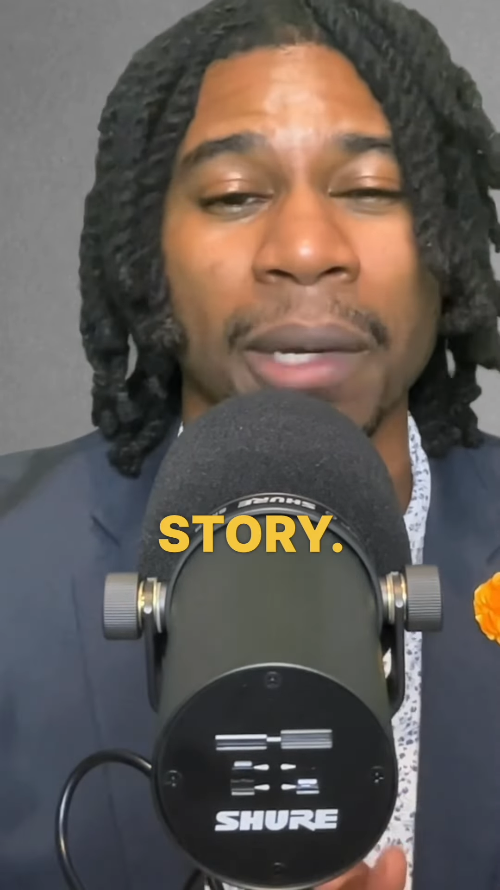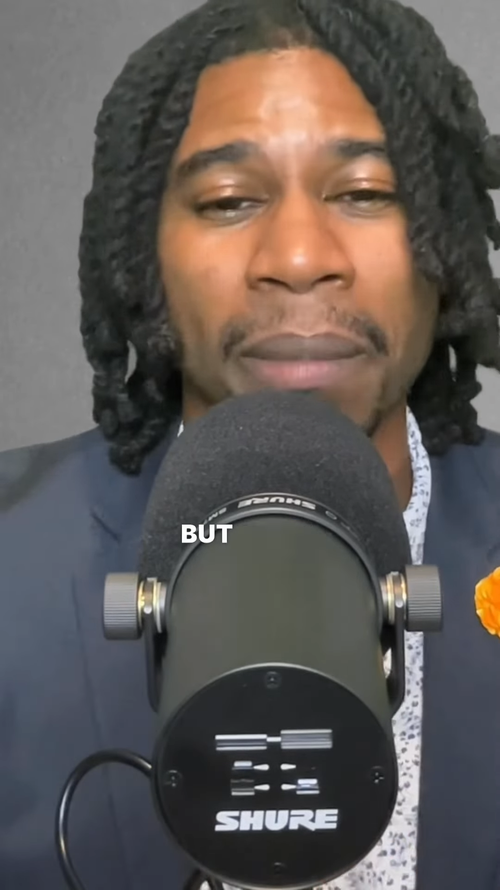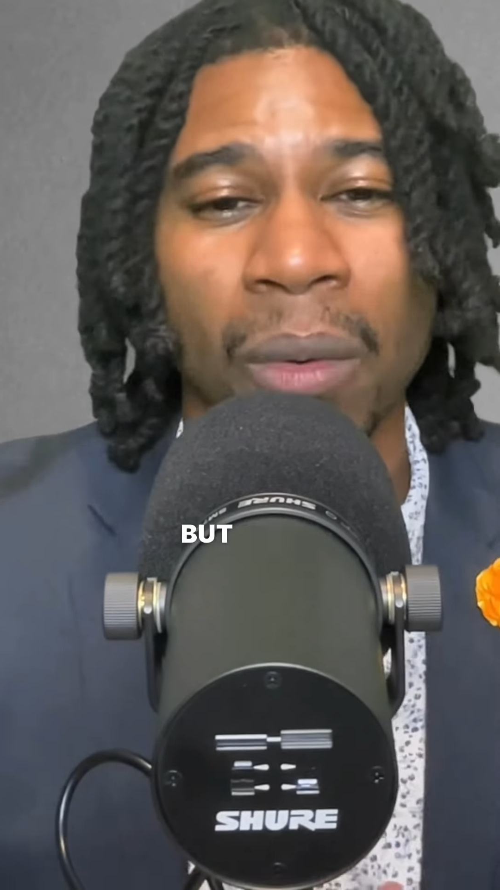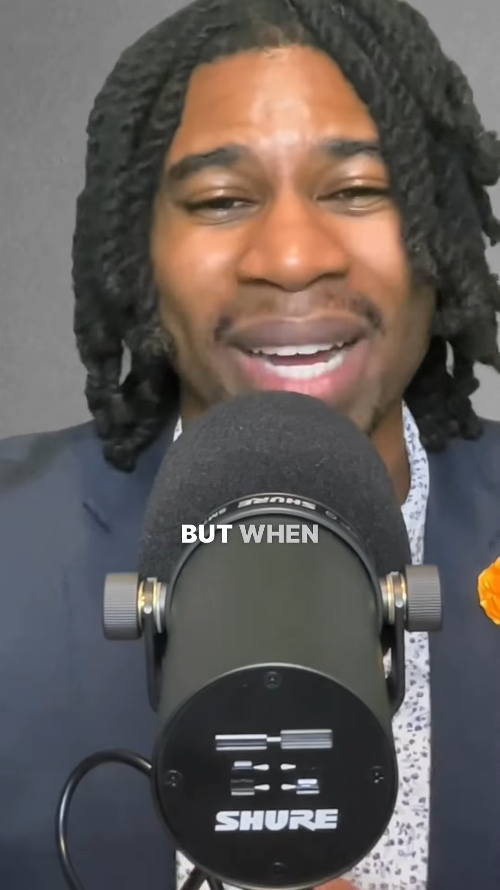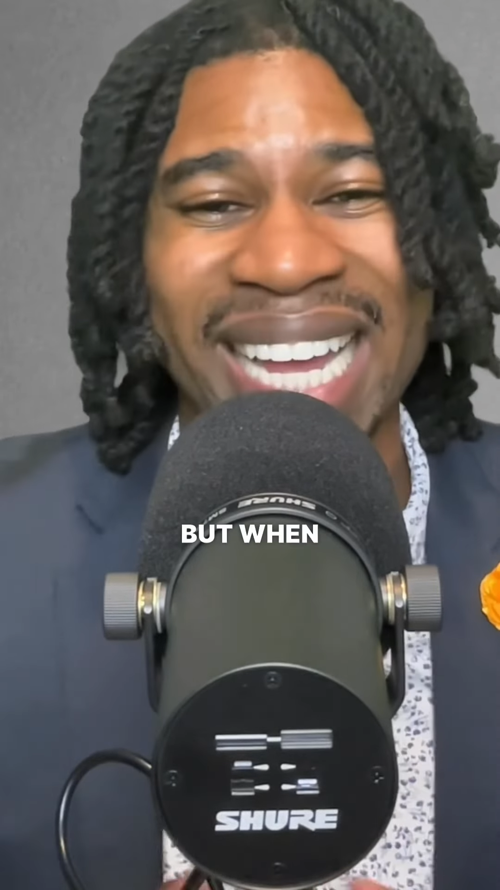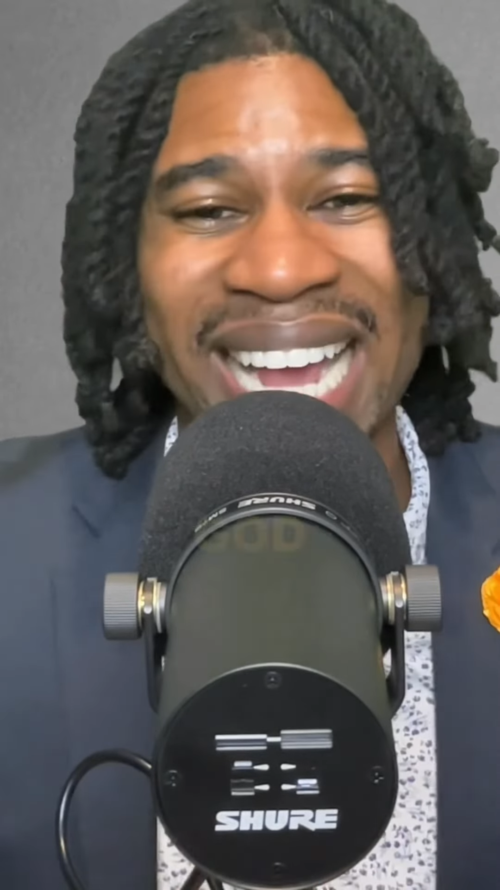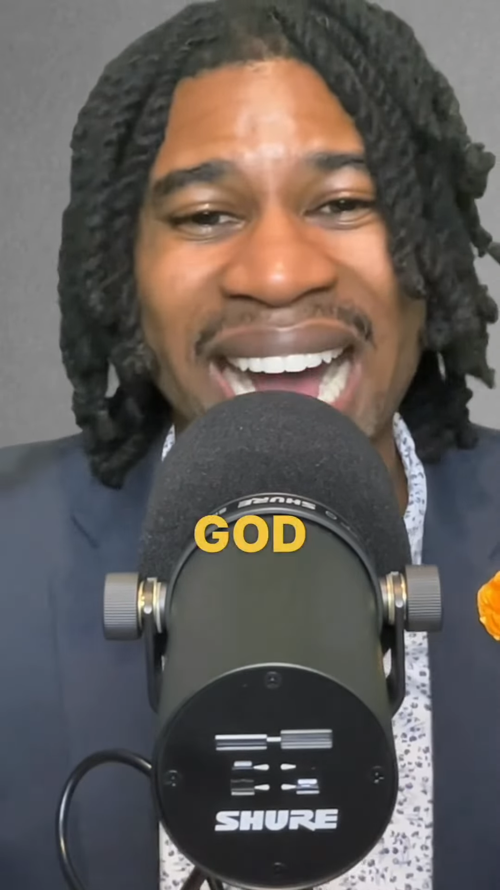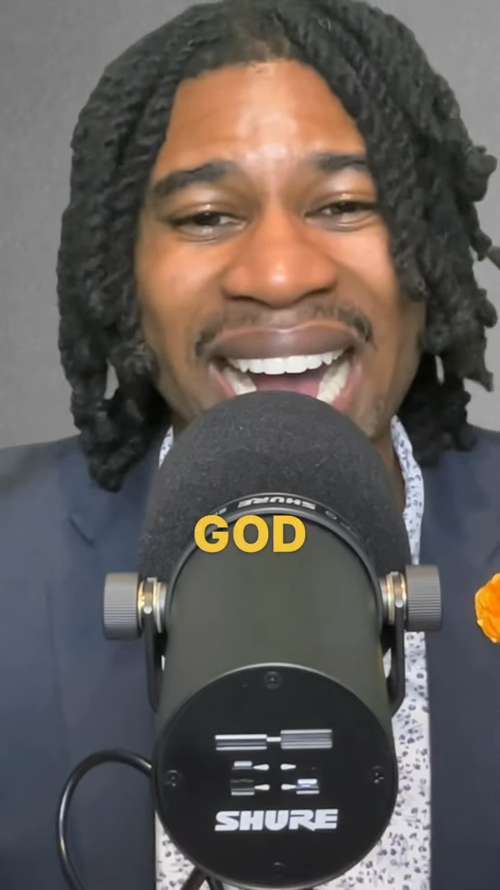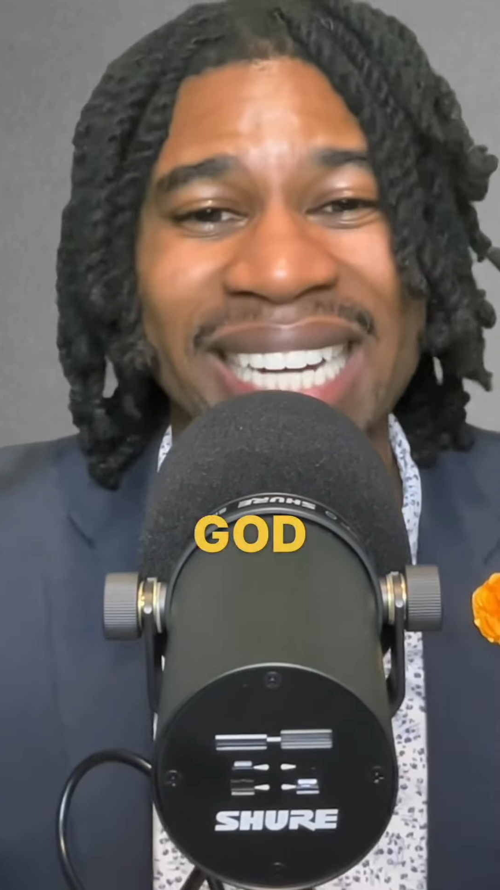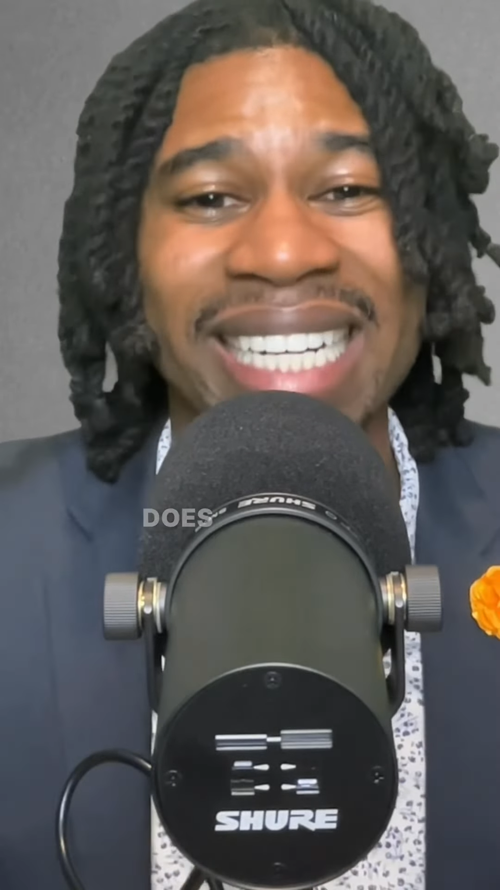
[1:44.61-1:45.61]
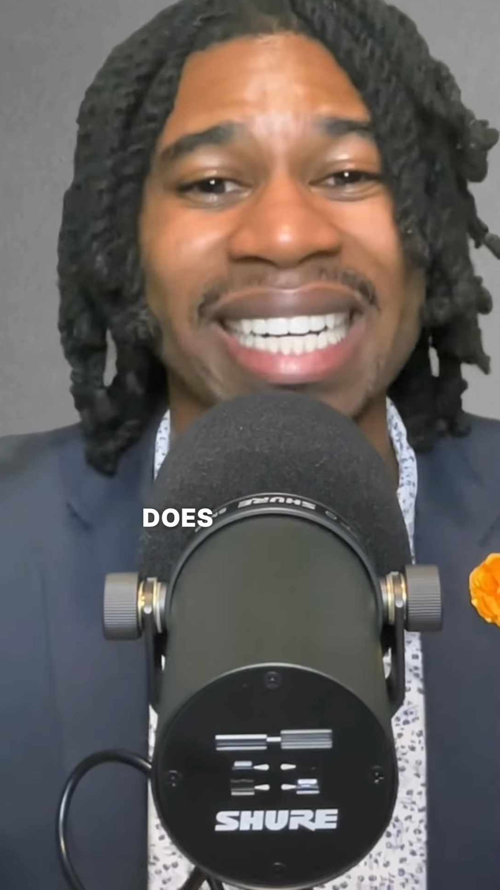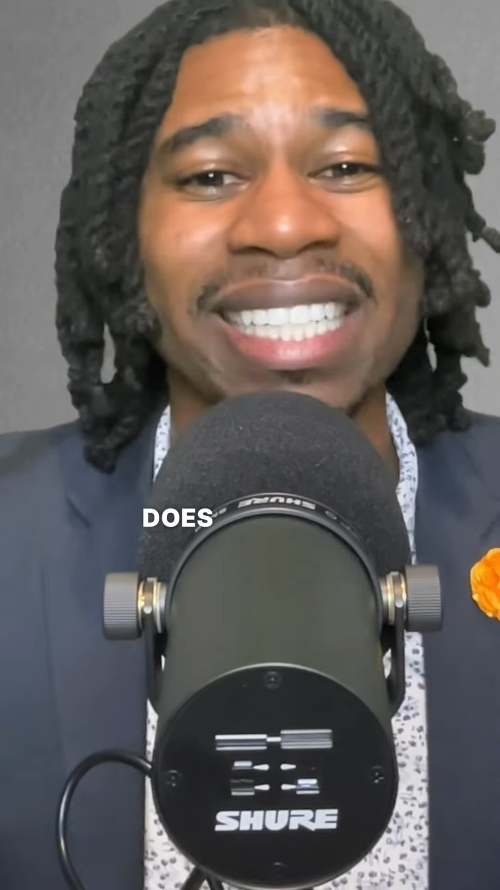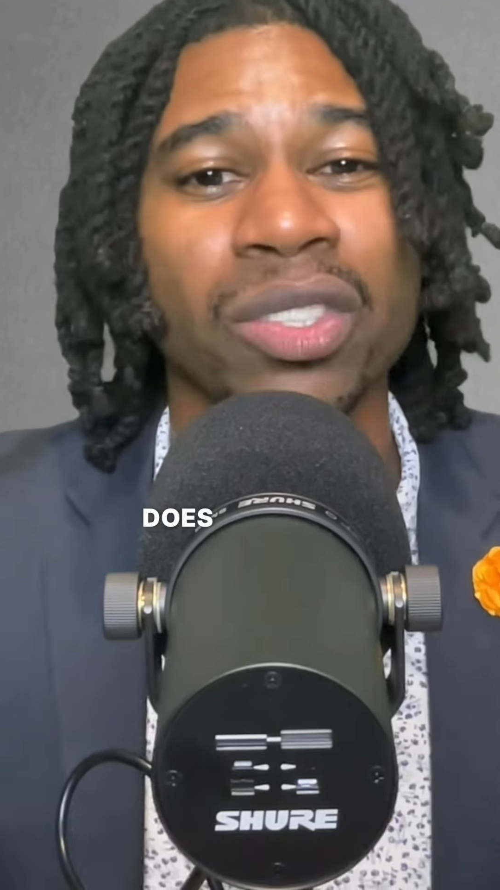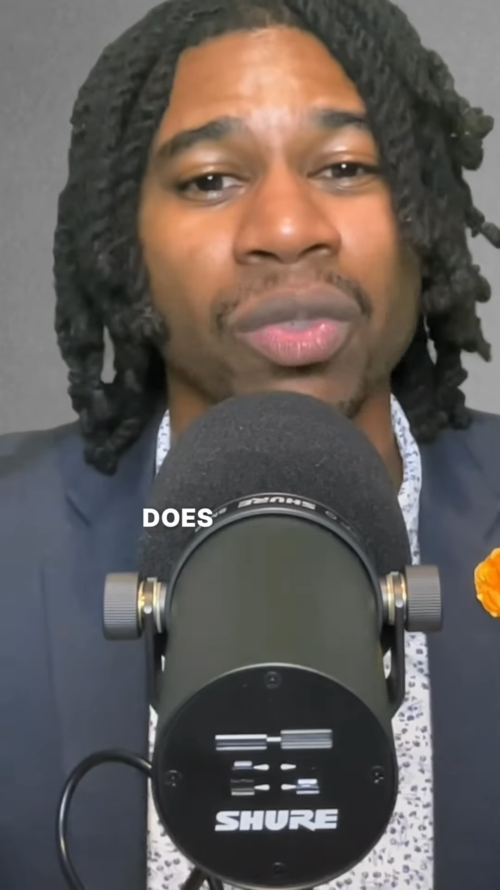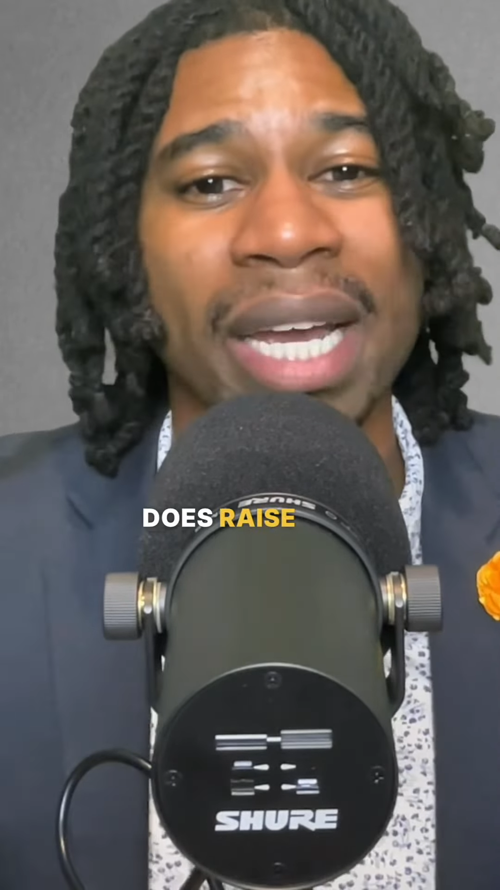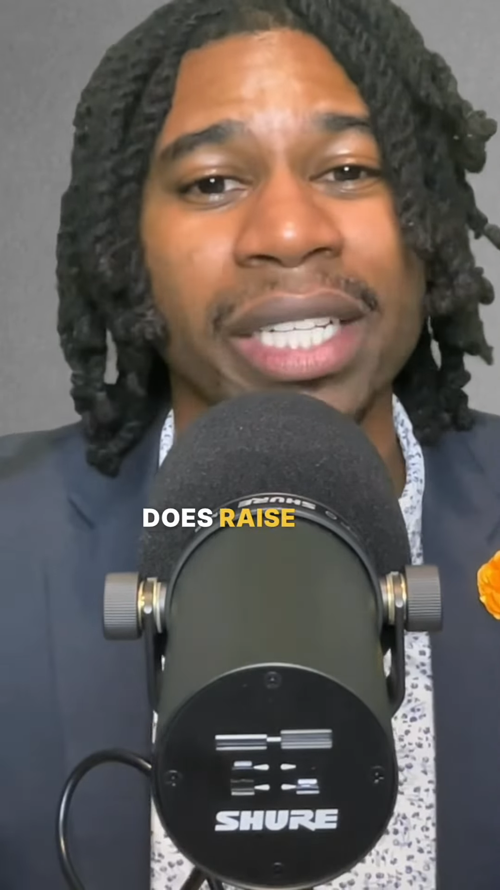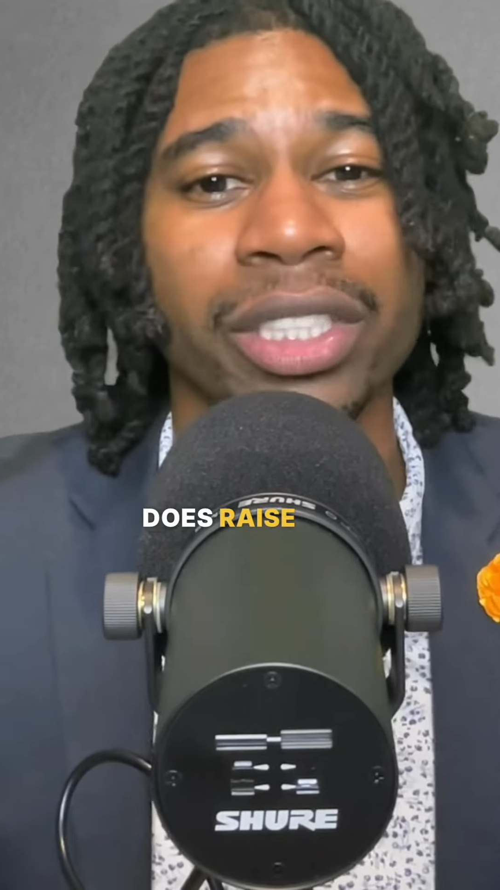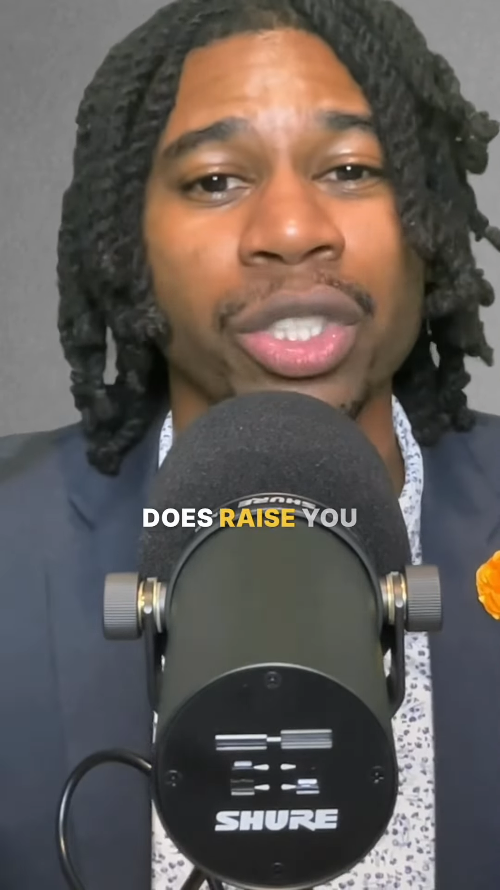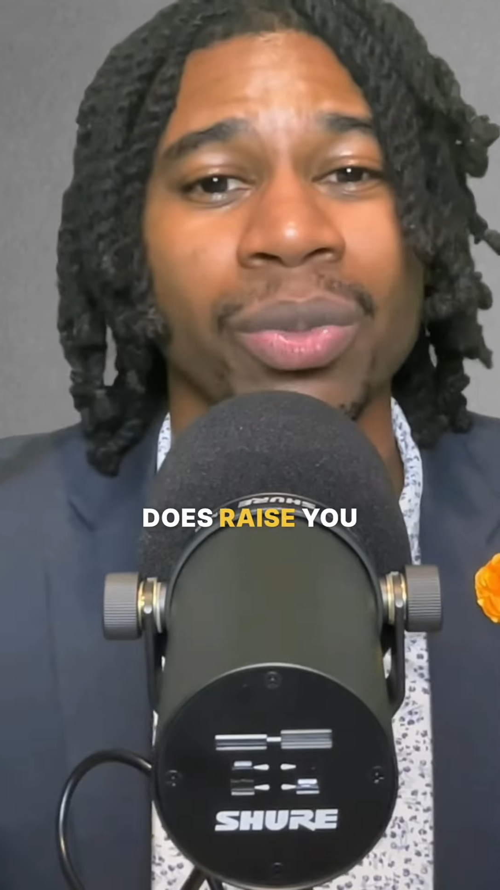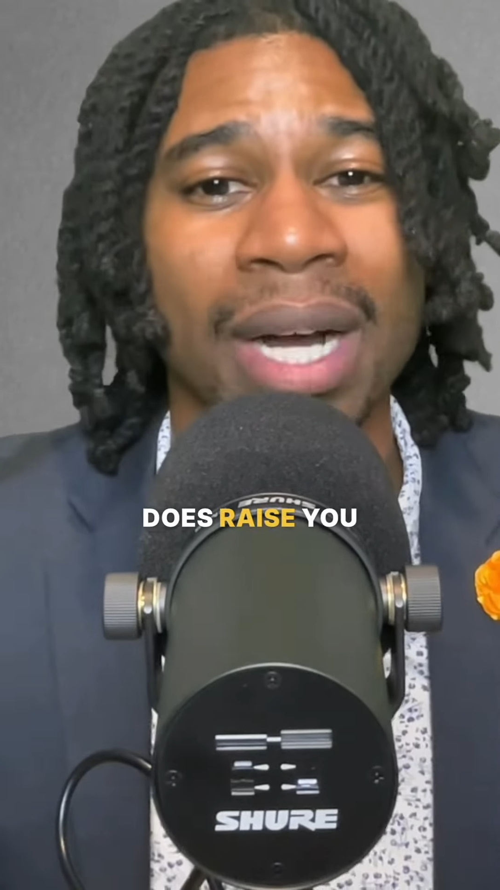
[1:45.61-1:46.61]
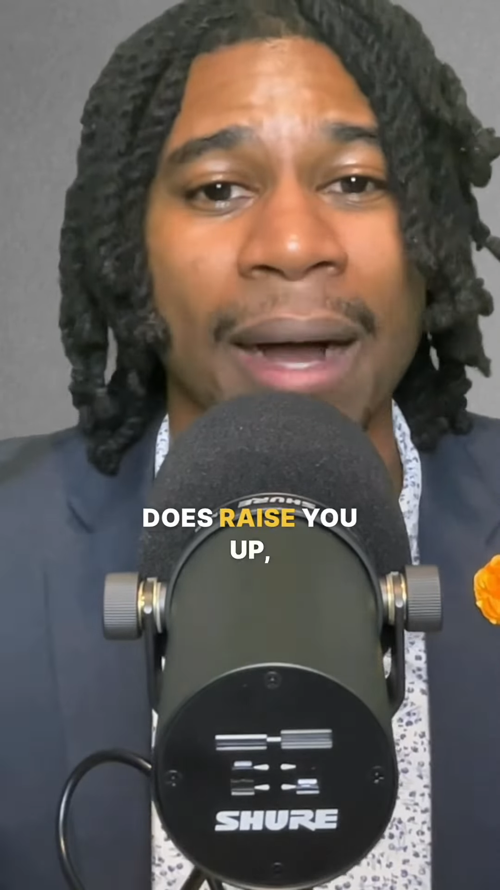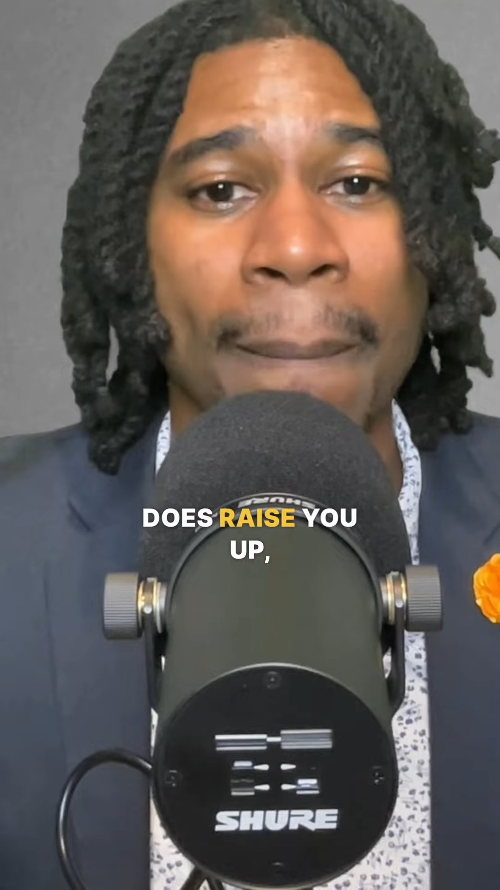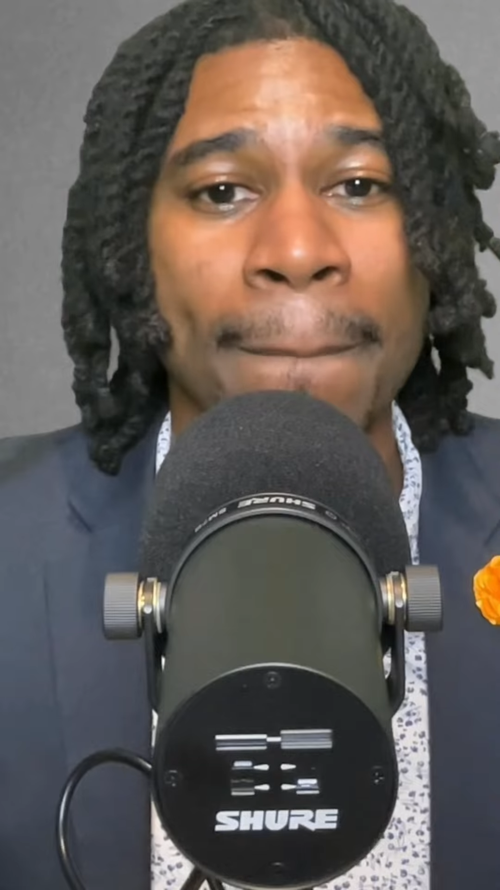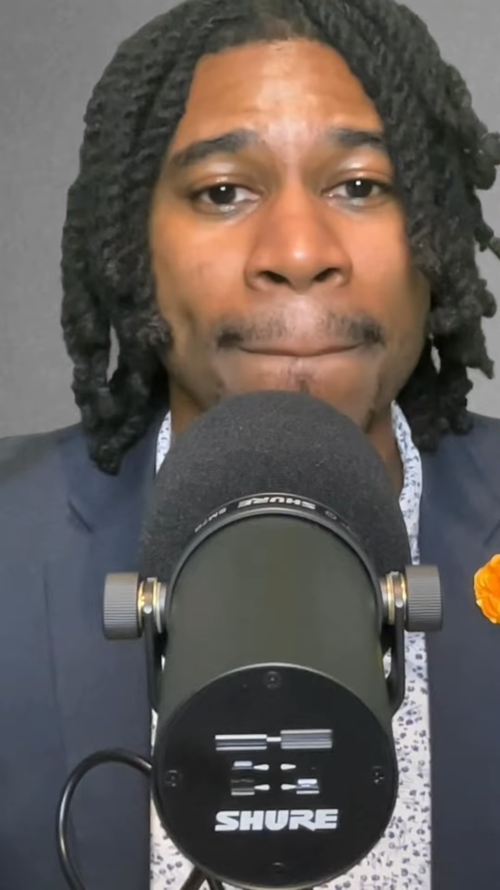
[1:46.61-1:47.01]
But when God does raise you up,